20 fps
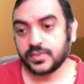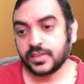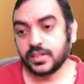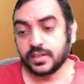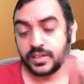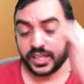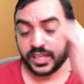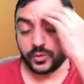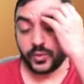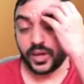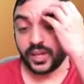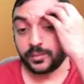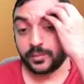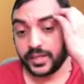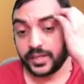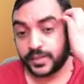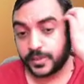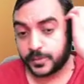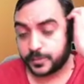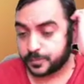
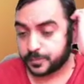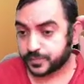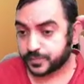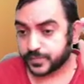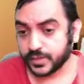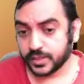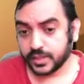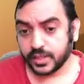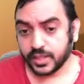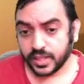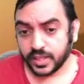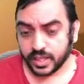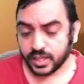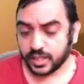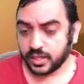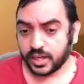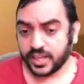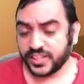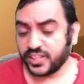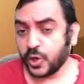Requirement.
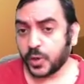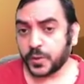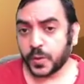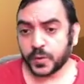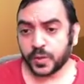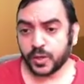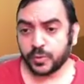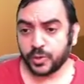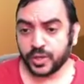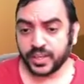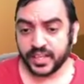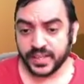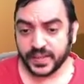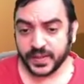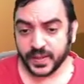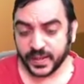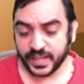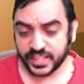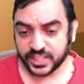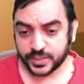You are talking about an
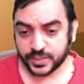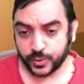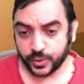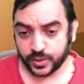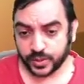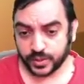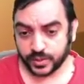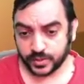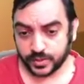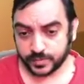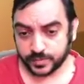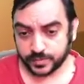Indian exporter.